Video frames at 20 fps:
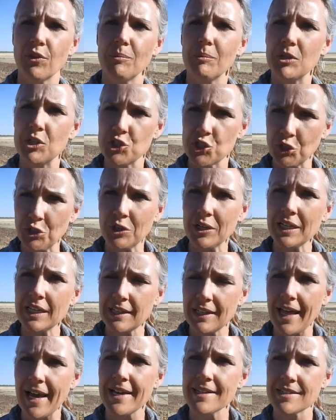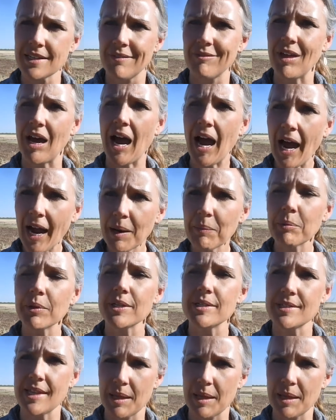the maturity class of the hybrids